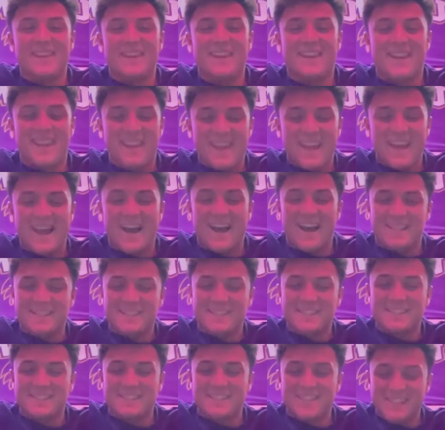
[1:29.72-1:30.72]
yeah,
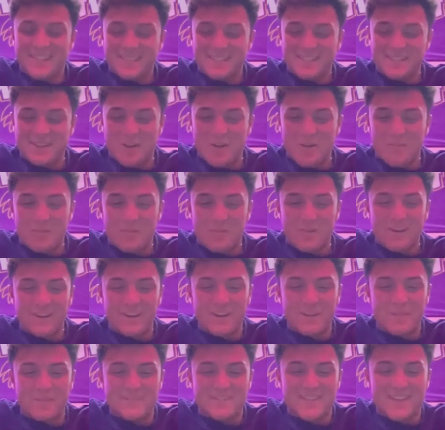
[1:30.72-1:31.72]
it's going pretty
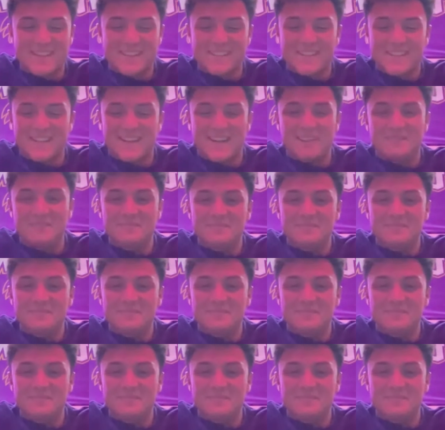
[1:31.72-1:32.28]
good. Besides that,